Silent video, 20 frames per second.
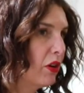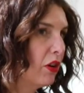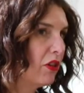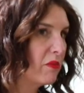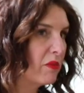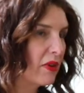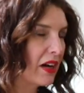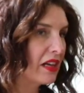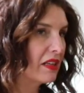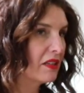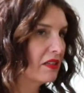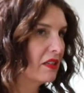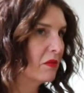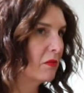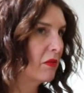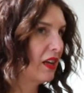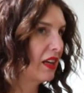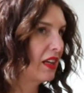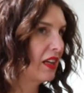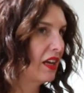a lot of brands in
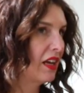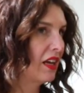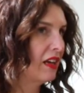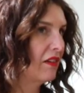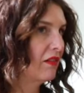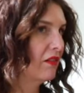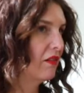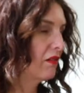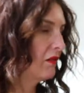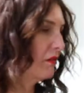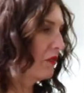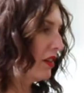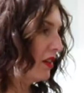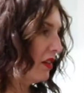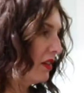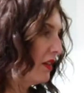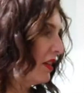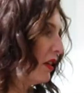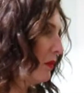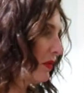my kit. The
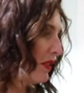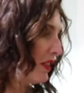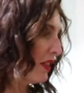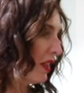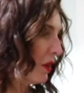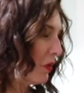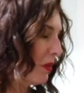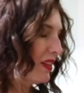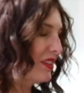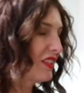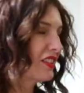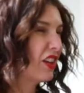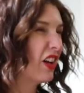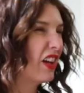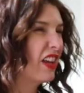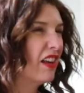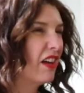lipstick ones that I